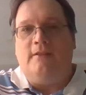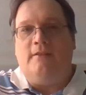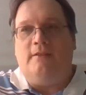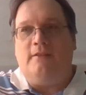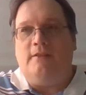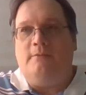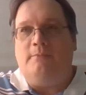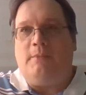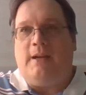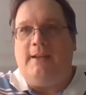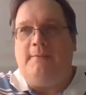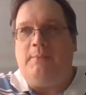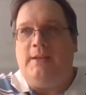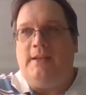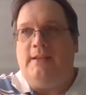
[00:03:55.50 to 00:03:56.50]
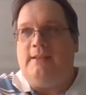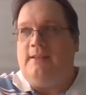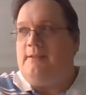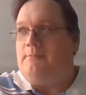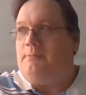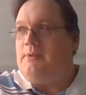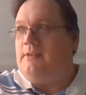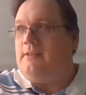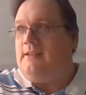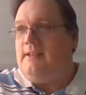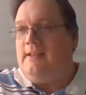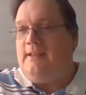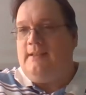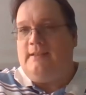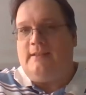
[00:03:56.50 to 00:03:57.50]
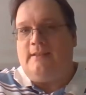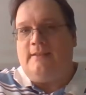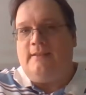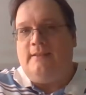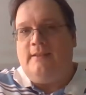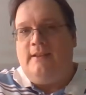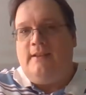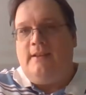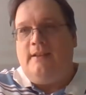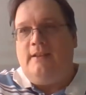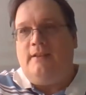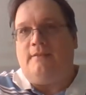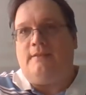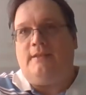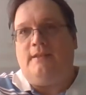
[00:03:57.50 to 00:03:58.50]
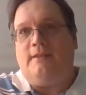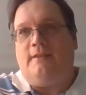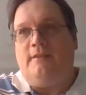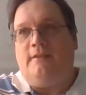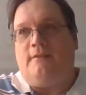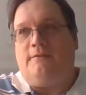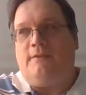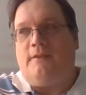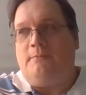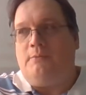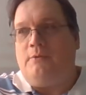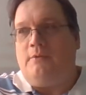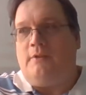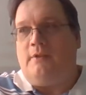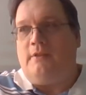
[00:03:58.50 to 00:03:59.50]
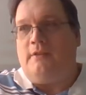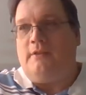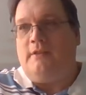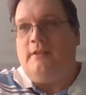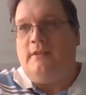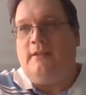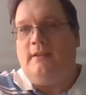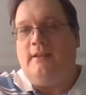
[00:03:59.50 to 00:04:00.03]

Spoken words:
Good might be the ability to, sit on your front porch